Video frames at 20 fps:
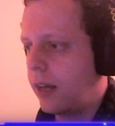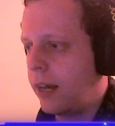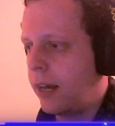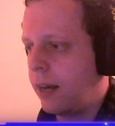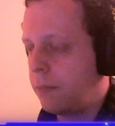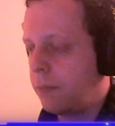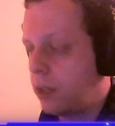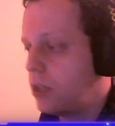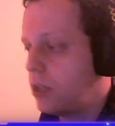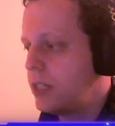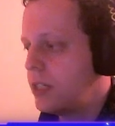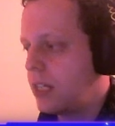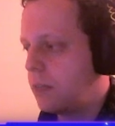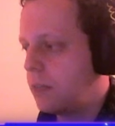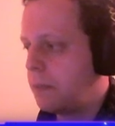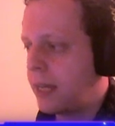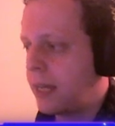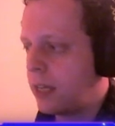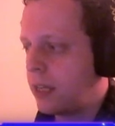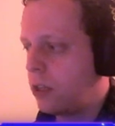uses
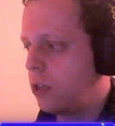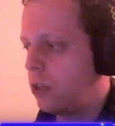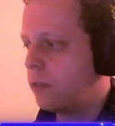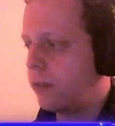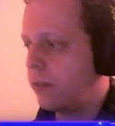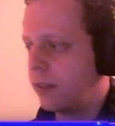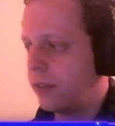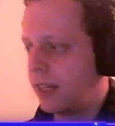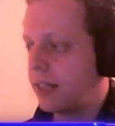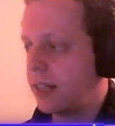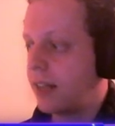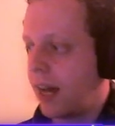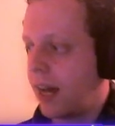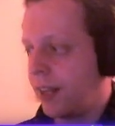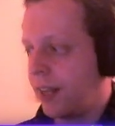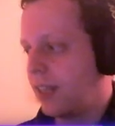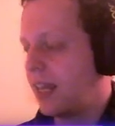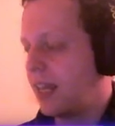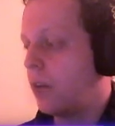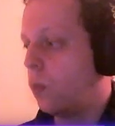being used for things
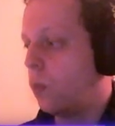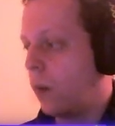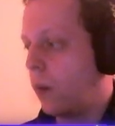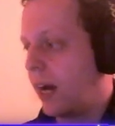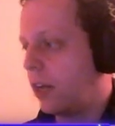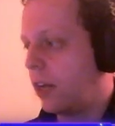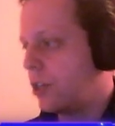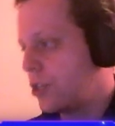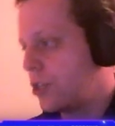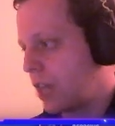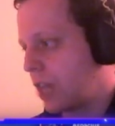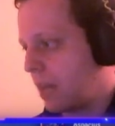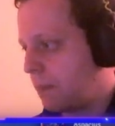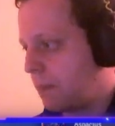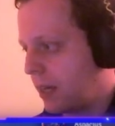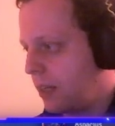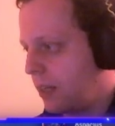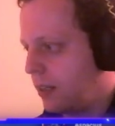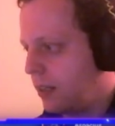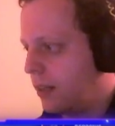other than wild
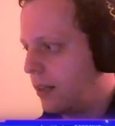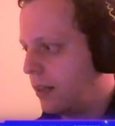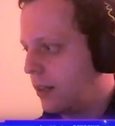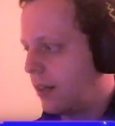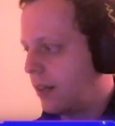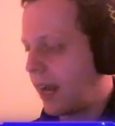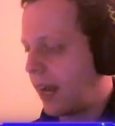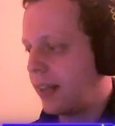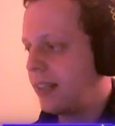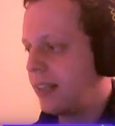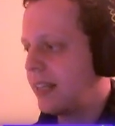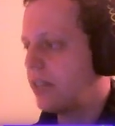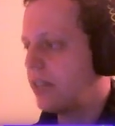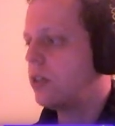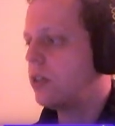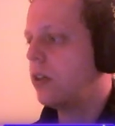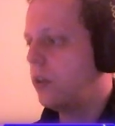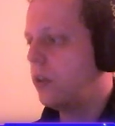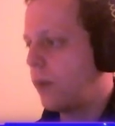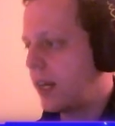shaping, I think that's a
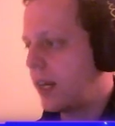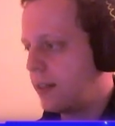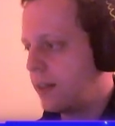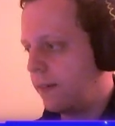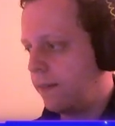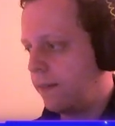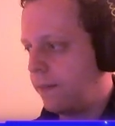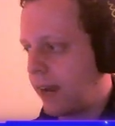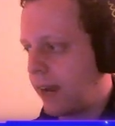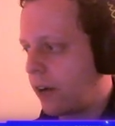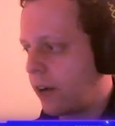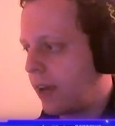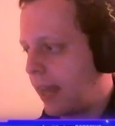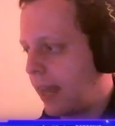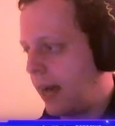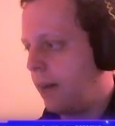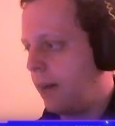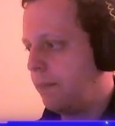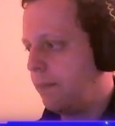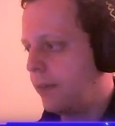good way to vary
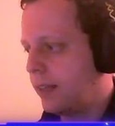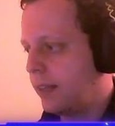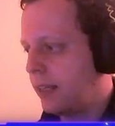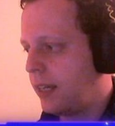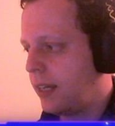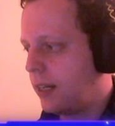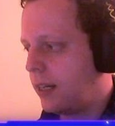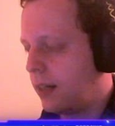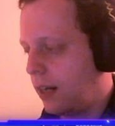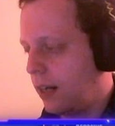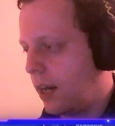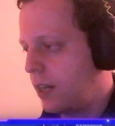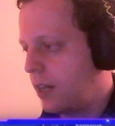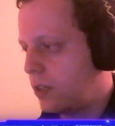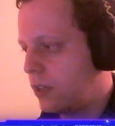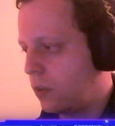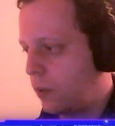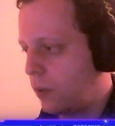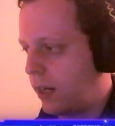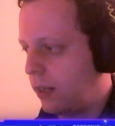up the class
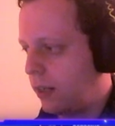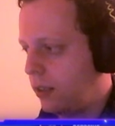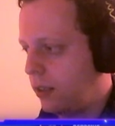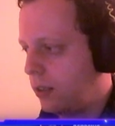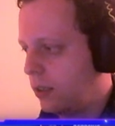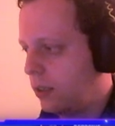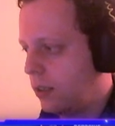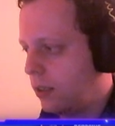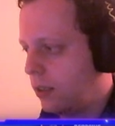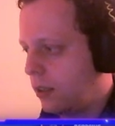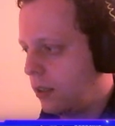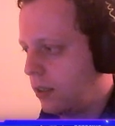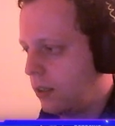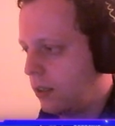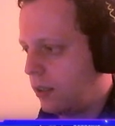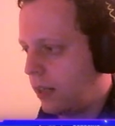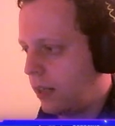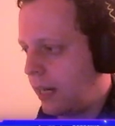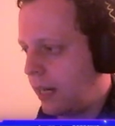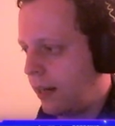as well.
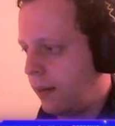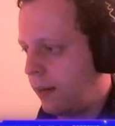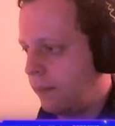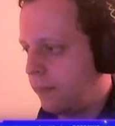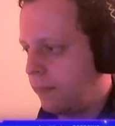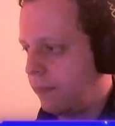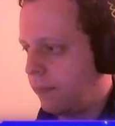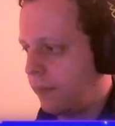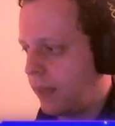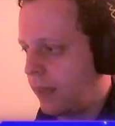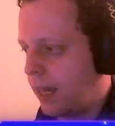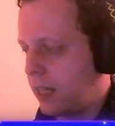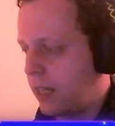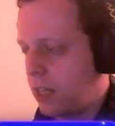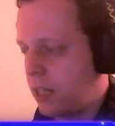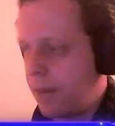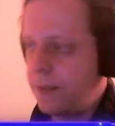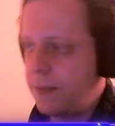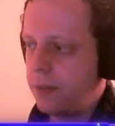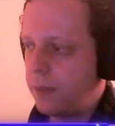In
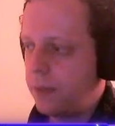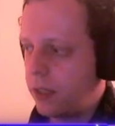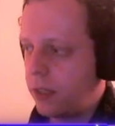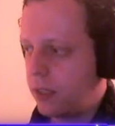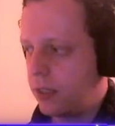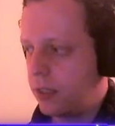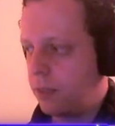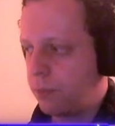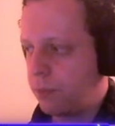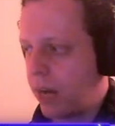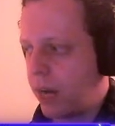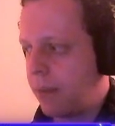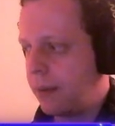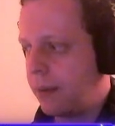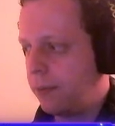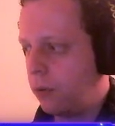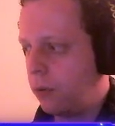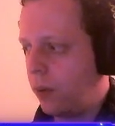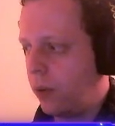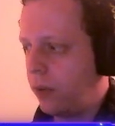terms of the
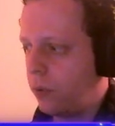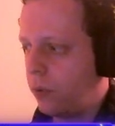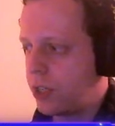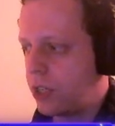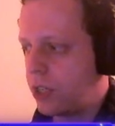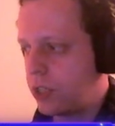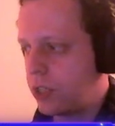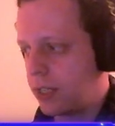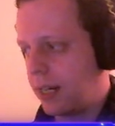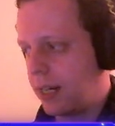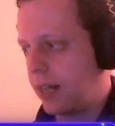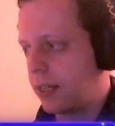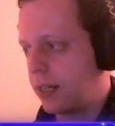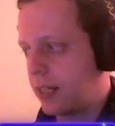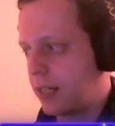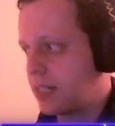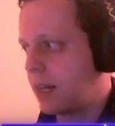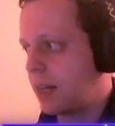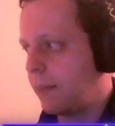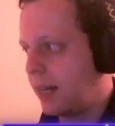primeval one, which is just
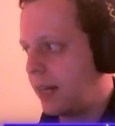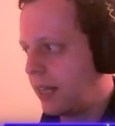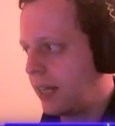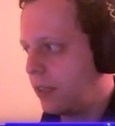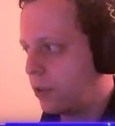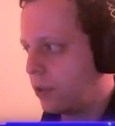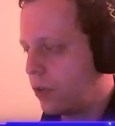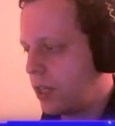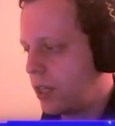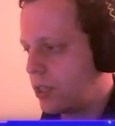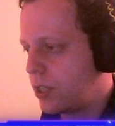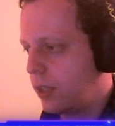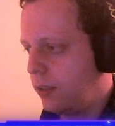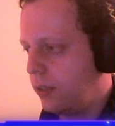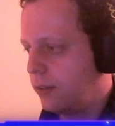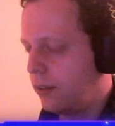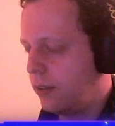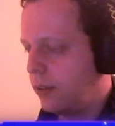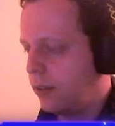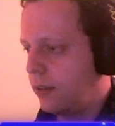summoning the creature,
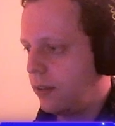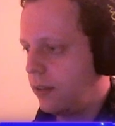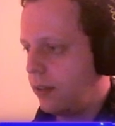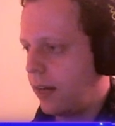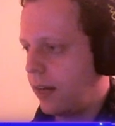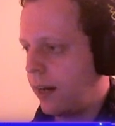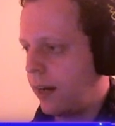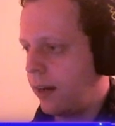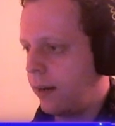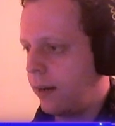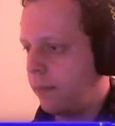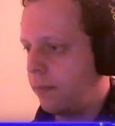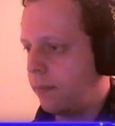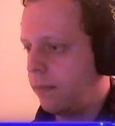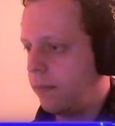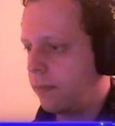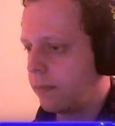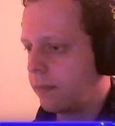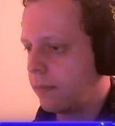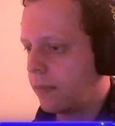
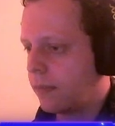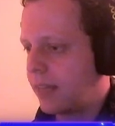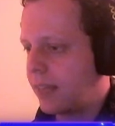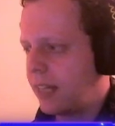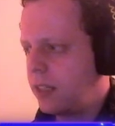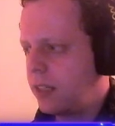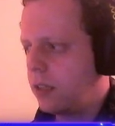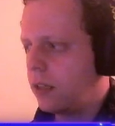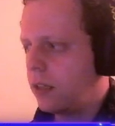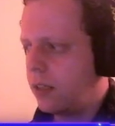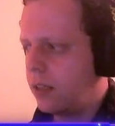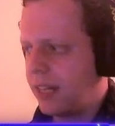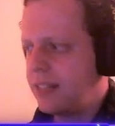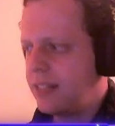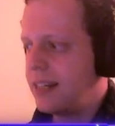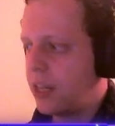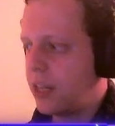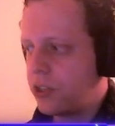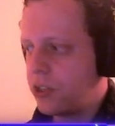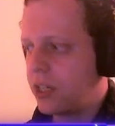that's
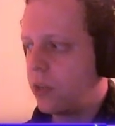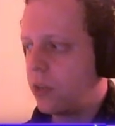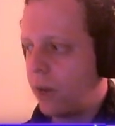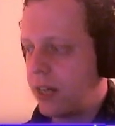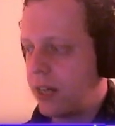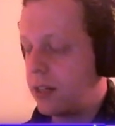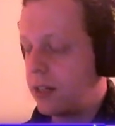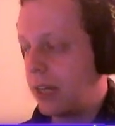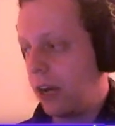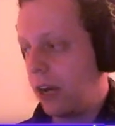an interesting way to